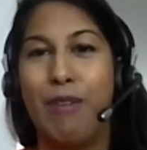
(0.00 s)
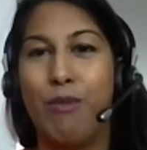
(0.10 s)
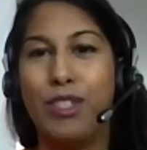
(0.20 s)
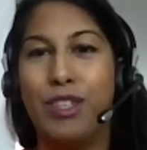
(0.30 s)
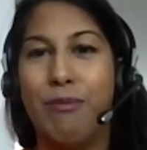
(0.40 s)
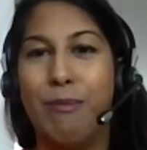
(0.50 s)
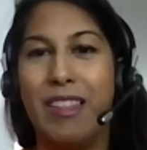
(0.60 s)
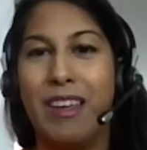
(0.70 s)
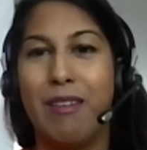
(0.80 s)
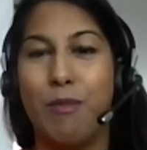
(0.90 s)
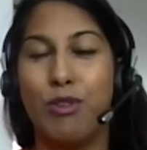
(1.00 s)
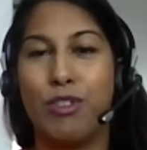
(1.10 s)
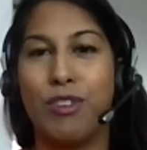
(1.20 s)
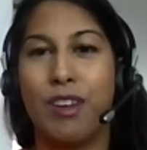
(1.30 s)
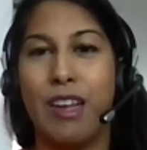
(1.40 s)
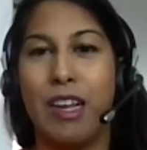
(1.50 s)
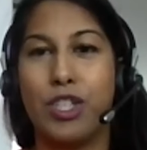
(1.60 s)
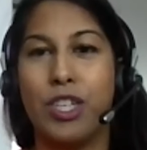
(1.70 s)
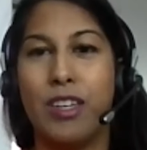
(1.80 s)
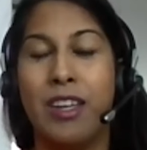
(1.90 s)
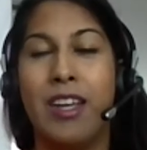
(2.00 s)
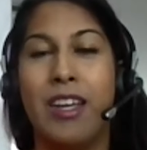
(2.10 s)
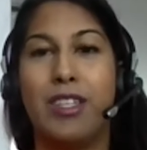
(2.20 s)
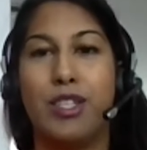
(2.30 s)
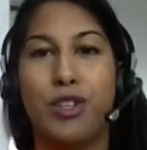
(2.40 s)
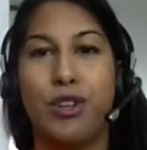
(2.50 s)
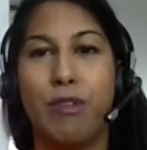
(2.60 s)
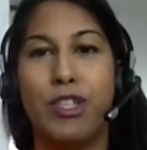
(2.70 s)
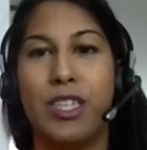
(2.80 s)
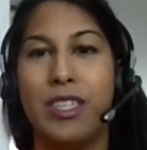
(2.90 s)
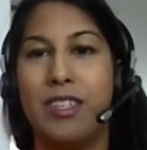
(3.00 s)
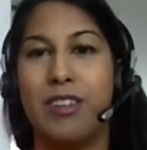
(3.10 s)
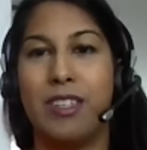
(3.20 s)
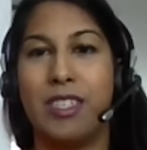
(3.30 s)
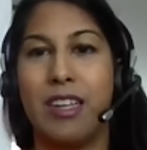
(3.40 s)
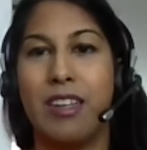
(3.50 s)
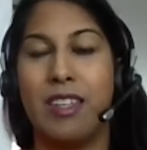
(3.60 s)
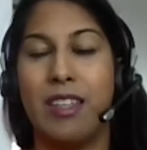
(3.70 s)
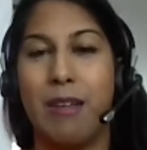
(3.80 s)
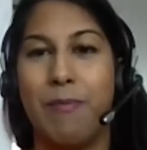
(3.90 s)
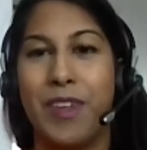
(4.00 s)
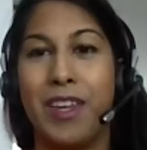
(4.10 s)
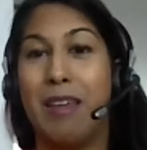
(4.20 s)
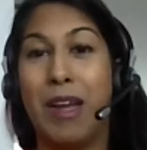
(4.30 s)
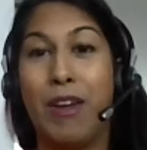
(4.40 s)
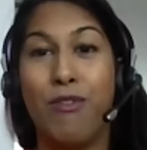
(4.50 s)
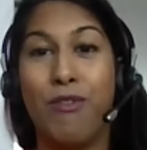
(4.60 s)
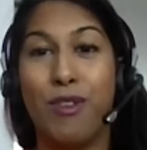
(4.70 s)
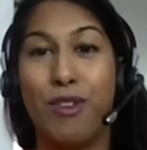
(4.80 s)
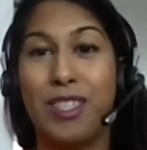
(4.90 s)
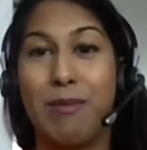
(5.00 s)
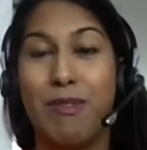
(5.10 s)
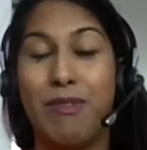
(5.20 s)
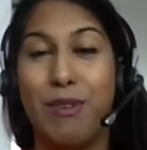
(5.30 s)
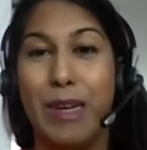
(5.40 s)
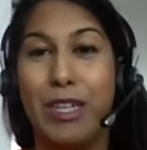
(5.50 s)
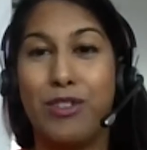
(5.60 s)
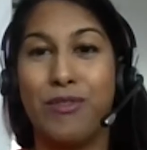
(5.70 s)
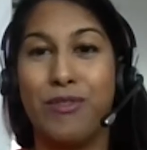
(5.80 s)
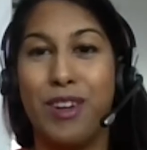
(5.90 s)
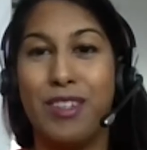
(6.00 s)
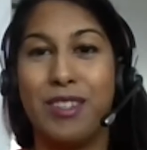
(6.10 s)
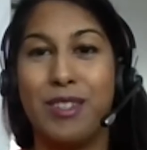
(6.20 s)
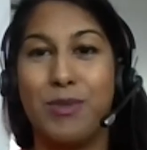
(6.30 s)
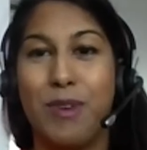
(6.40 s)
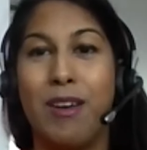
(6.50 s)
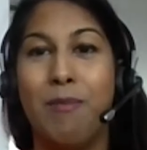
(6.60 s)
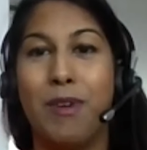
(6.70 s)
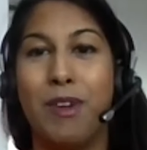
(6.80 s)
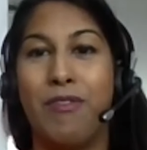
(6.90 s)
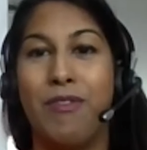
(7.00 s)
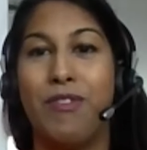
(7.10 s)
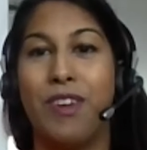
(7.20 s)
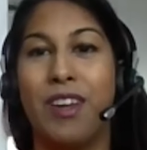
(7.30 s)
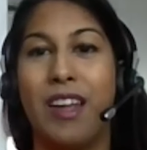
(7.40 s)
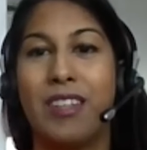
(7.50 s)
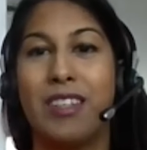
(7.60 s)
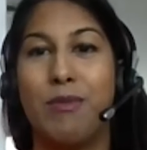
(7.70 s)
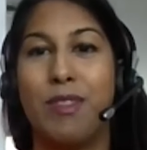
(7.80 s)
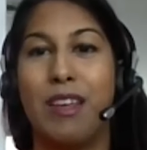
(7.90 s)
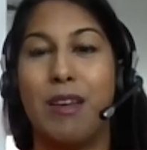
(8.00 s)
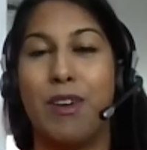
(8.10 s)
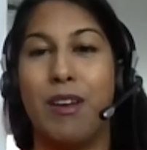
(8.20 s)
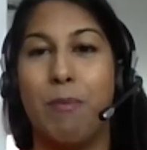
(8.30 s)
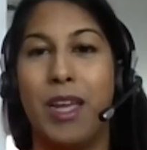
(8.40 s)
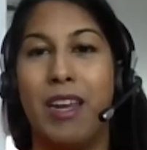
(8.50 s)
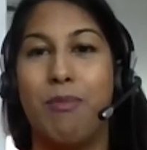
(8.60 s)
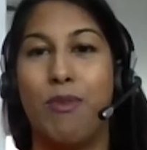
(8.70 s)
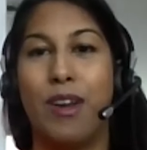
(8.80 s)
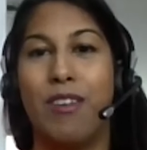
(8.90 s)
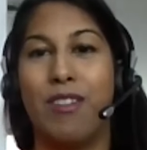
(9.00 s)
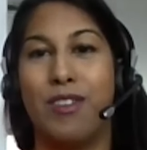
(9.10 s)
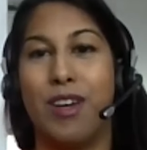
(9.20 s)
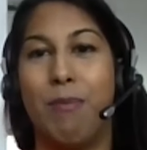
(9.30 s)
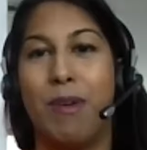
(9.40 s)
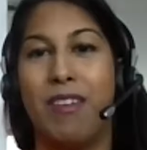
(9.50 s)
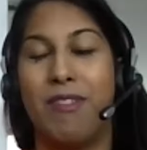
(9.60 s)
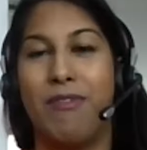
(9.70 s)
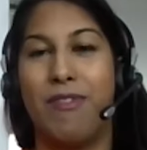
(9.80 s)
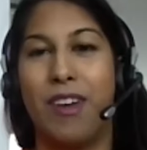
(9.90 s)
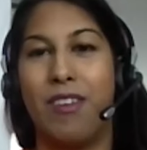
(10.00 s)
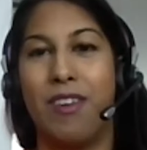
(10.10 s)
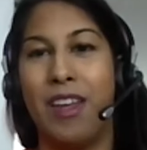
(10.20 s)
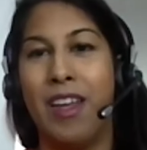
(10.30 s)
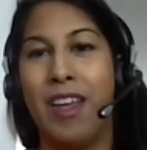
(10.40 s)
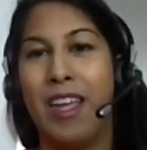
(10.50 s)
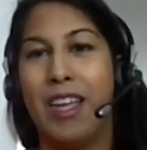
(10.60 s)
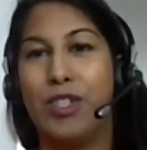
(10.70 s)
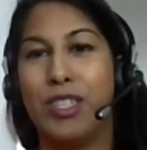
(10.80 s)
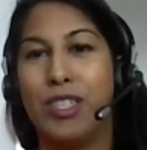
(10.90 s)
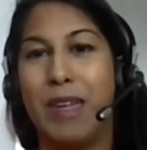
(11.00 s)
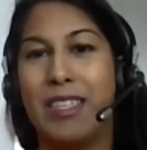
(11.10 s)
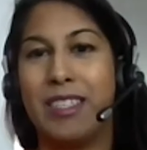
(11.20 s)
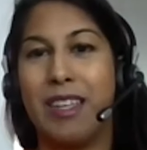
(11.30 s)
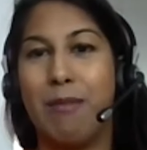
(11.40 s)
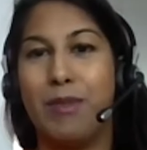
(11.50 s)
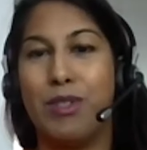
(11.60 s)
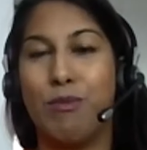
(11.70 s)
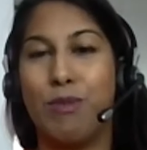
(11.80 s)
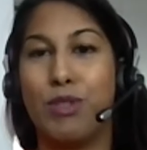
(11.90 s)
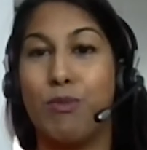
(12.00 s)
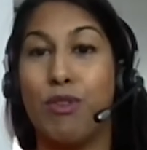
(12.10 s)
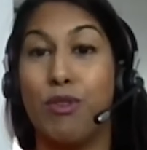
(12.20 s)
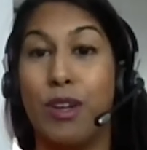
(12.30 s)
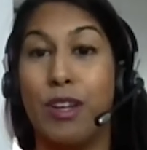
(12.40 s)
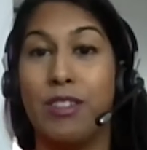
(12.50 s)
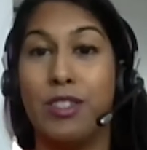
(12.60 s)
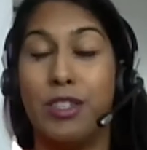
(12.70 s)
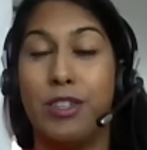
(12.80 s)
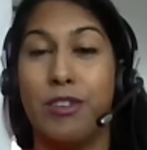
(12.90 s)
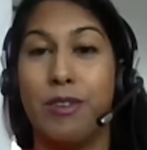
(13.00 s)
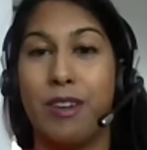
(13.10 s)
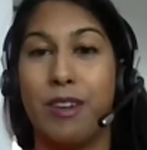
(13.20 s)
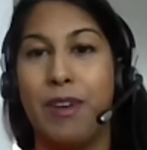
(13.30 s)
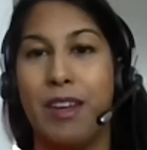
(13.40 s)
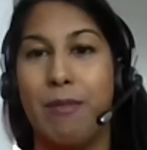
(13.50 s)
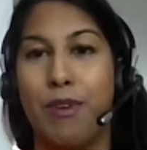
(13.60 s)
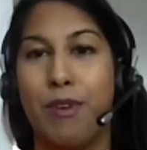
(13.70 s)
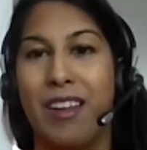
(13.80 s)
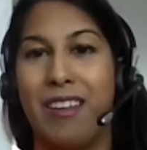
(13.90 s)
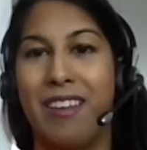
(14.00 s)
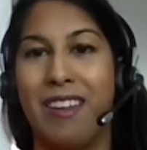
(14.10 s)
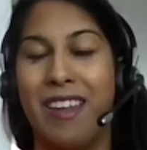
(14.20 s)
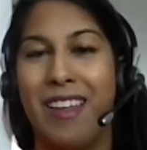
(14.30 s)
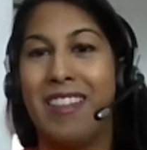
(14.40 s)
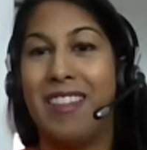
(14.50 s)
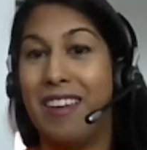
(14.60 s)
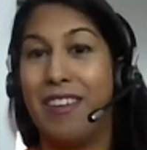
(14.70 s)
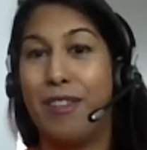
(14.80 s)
And once you've made that emotional connection, it's so much easier to sell to them. They might overlook some of your major flaws as well, but if you've connected with them on a pain point on the top end of the funnel, it just makes them so much more loyal to your company and brand. And then